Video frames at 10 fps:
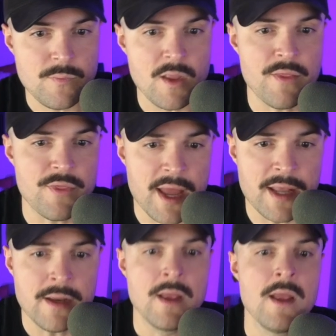
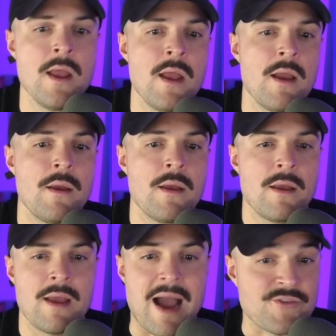Then
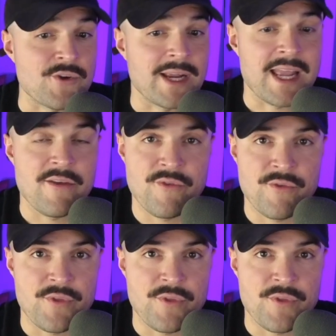after I give